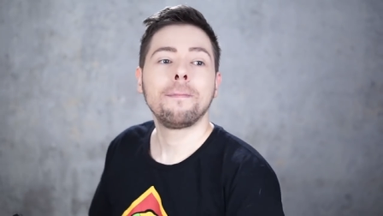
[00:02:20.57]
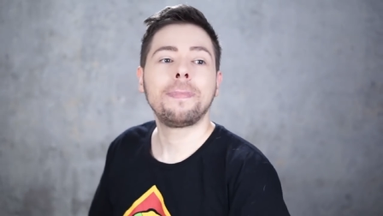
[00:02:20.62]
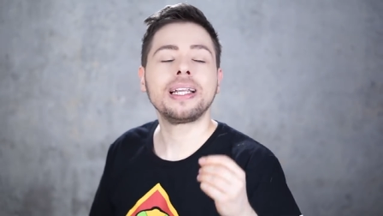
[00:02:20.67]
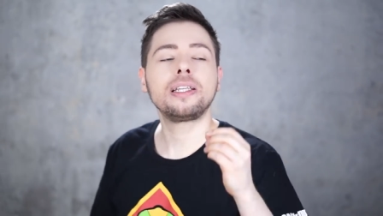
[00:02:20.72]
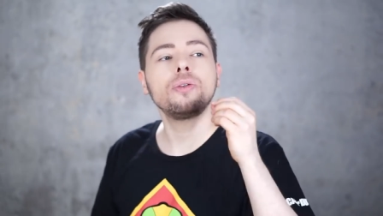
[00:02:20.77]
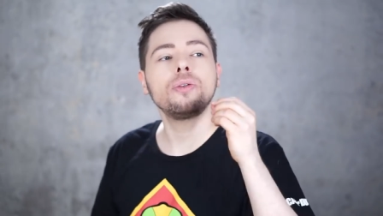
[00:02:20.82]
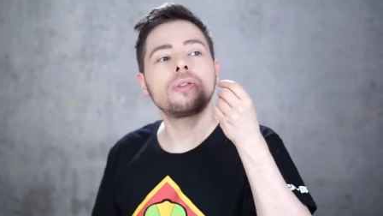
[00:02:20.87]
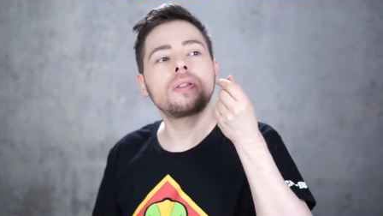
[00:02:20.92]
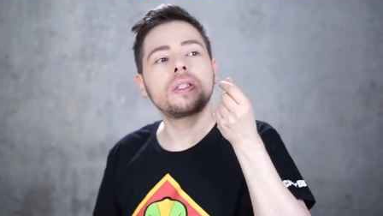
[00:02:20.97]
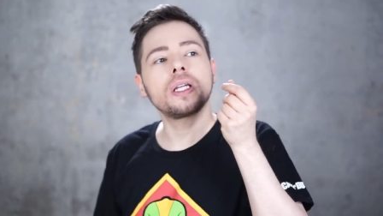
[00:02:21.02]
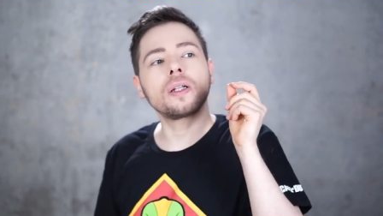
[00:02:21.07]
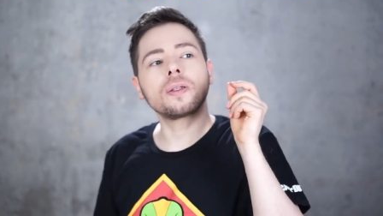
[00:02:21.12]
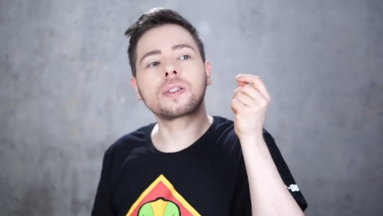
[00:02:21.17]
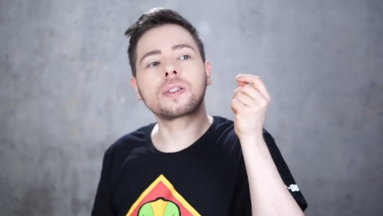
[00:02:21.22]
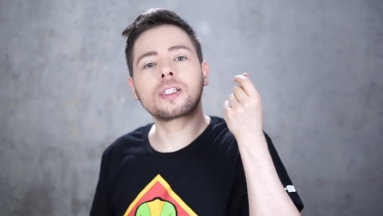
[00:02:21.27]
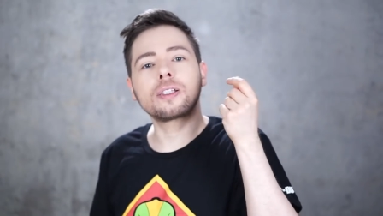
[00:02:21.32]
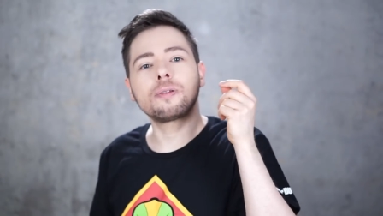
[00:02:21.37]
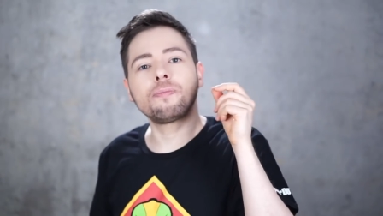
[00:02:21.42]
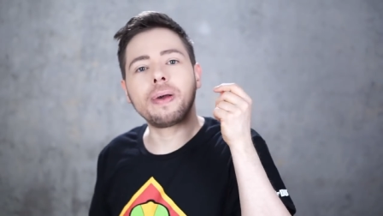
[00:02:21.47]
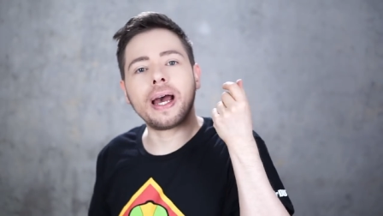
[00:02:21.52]
But you still
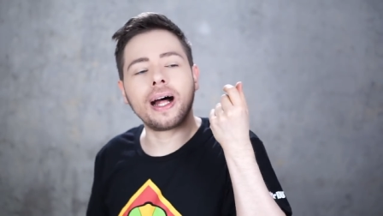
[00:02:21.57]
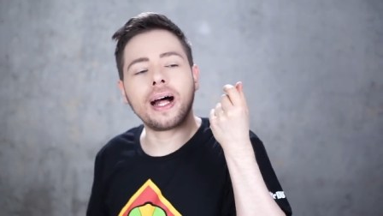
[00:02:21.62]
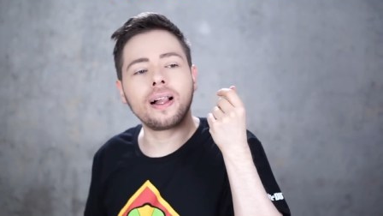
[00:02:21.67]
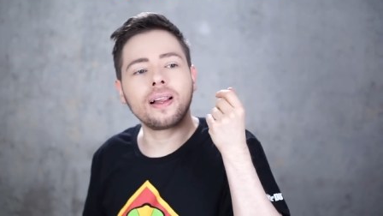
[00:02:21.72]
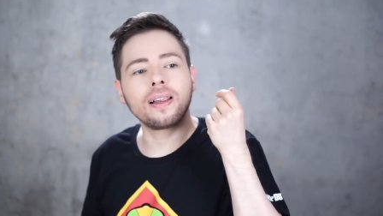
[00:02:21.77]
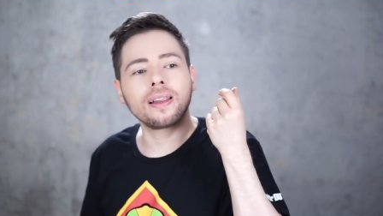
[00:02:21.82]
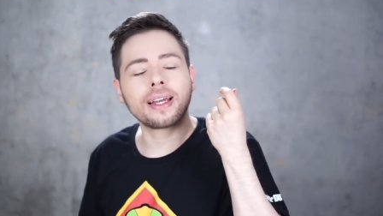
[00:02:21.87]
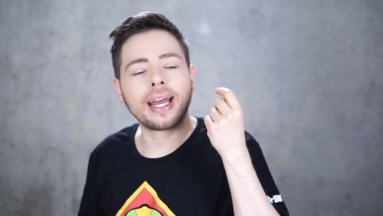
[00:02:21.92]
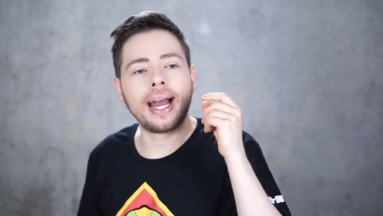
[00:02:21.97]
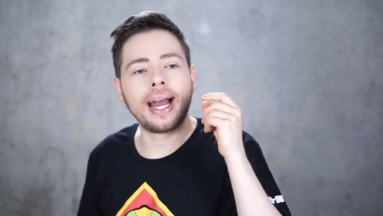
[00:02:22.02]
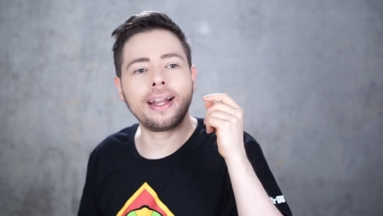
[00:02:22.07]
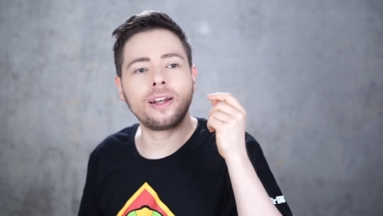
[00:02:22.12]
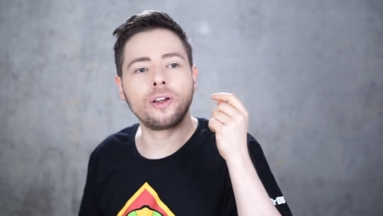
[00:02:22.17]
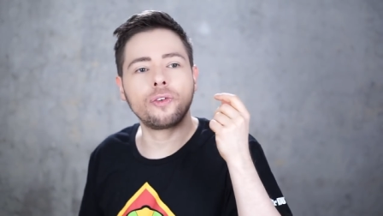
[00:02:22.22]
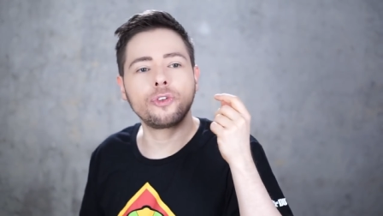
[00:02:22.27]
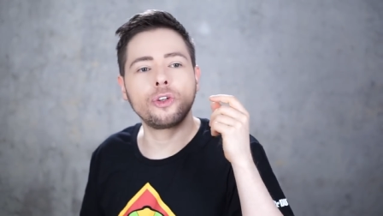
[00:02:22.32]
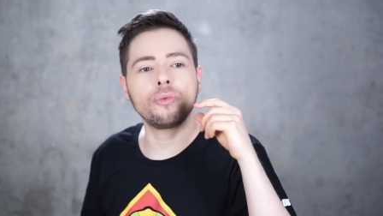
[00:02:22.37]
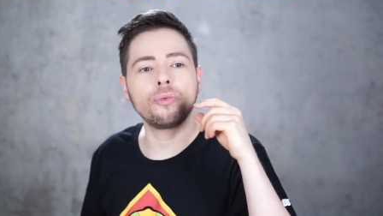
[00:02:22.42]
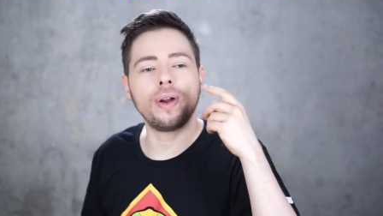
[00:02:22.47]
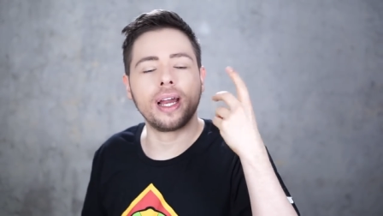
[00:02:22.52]
smell kind
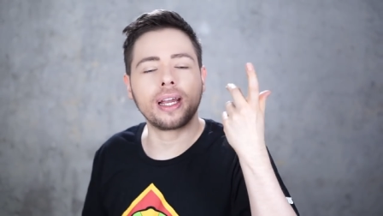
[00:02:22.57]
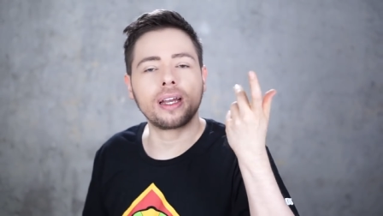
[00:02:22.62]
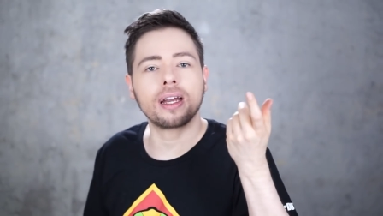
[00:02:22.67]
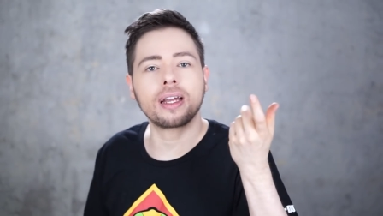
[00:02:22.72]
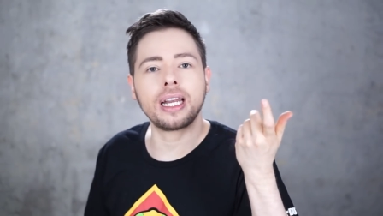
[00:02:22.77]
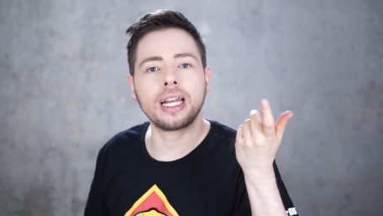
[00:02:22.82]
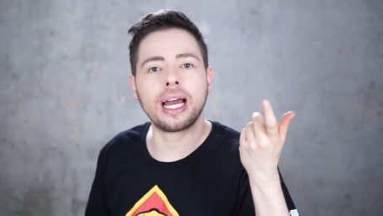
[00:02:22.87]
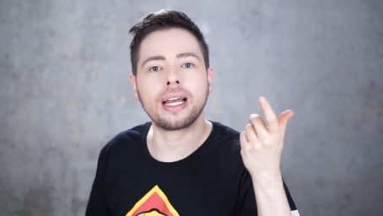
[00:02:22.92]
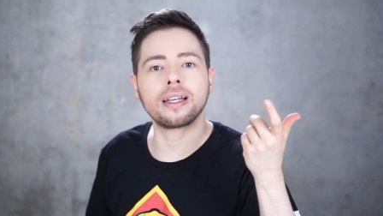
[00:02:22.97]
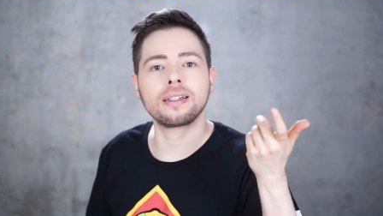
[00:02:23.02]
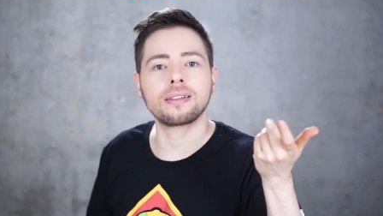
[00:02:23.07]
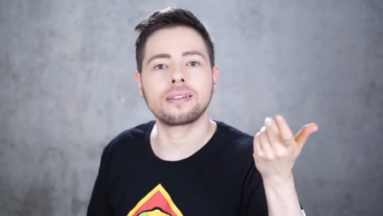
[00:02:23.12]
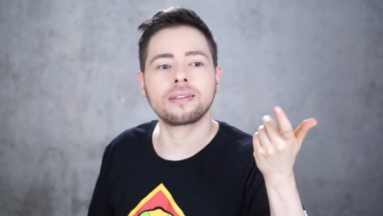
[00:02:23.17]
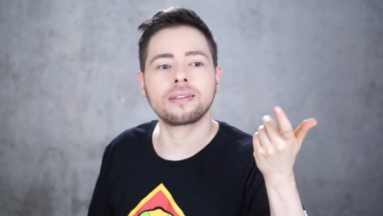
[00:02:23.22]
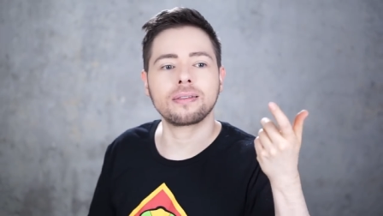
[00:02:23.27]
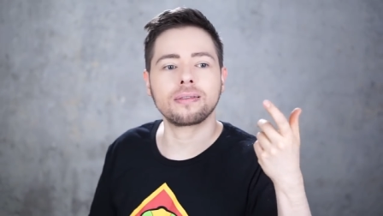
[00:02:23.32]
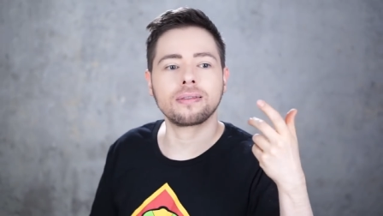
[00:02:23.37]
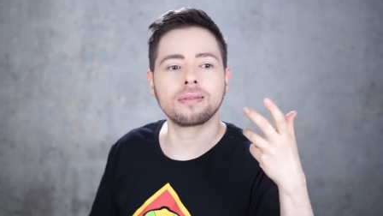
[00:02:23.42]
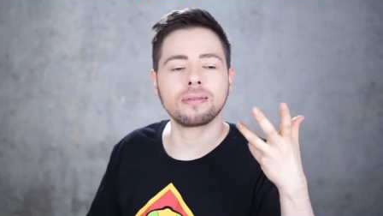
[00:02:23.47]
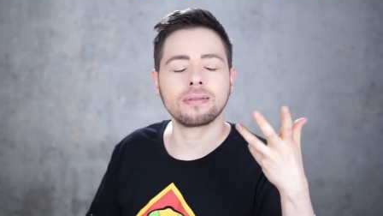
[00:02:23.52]
of, you
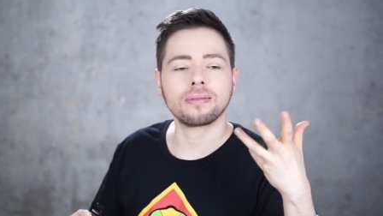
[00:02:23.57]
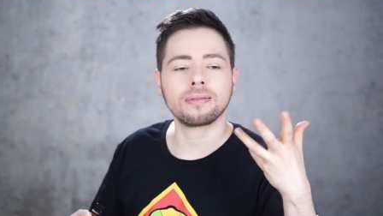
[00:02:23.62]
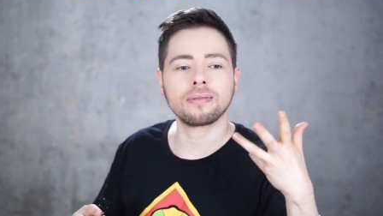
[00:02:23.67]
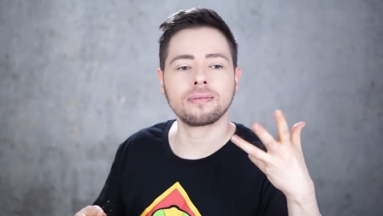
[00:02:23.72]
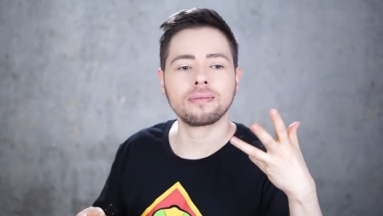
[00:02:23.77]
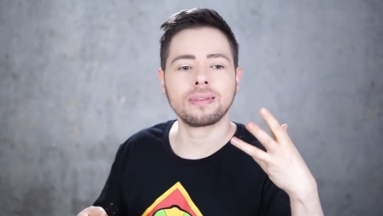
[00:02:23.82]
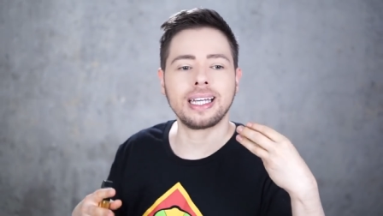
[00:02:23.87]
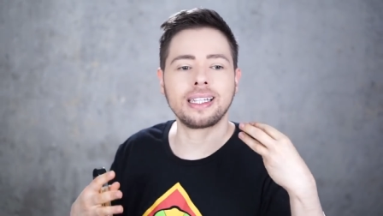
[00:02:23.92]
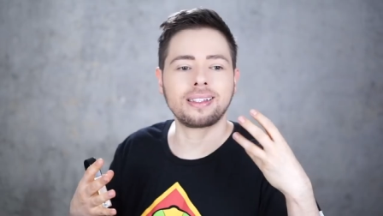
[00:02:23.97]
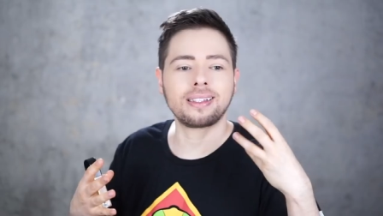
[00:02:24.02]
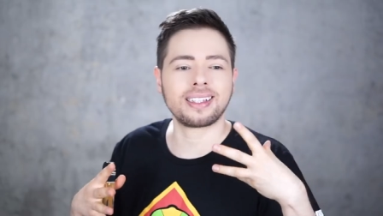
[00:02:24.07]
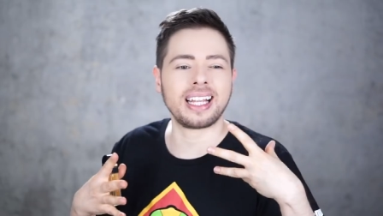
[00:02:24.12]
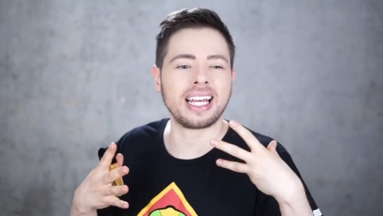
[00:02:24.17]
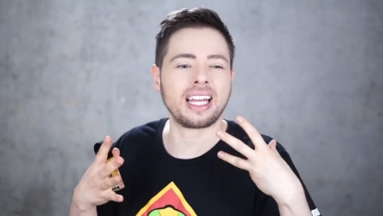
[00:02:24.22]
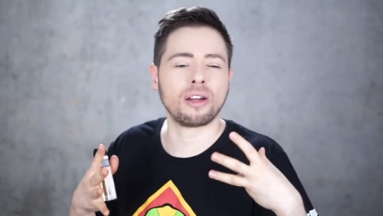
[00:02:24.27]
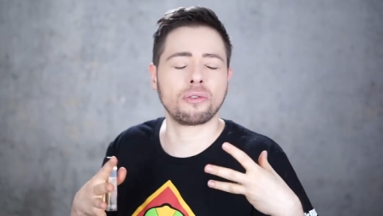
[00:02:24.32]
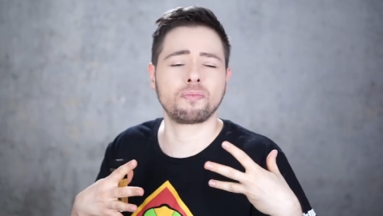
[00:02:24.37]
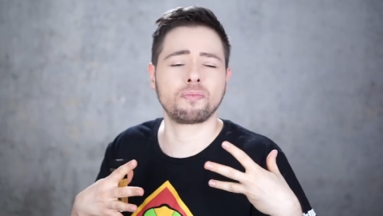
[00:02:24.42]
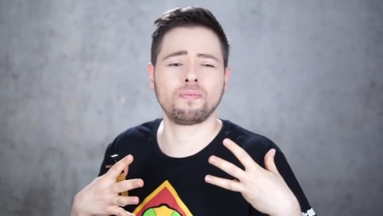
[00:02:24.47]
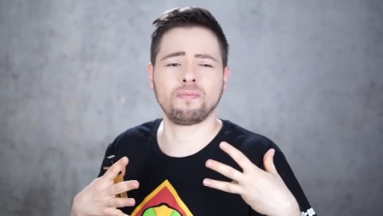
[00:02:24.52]
recognize it's
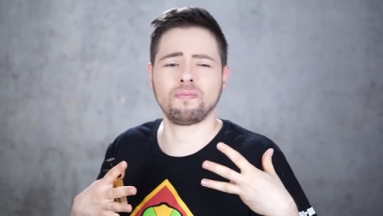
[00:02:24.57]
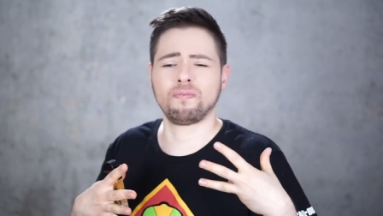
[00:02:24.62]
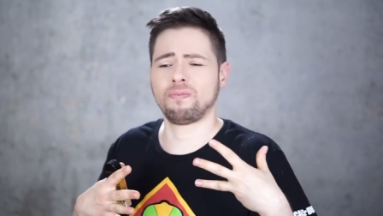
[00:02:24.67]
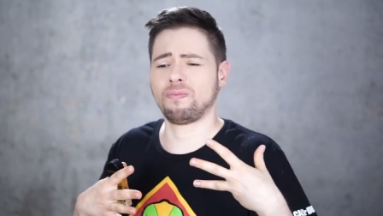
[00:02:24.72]
like a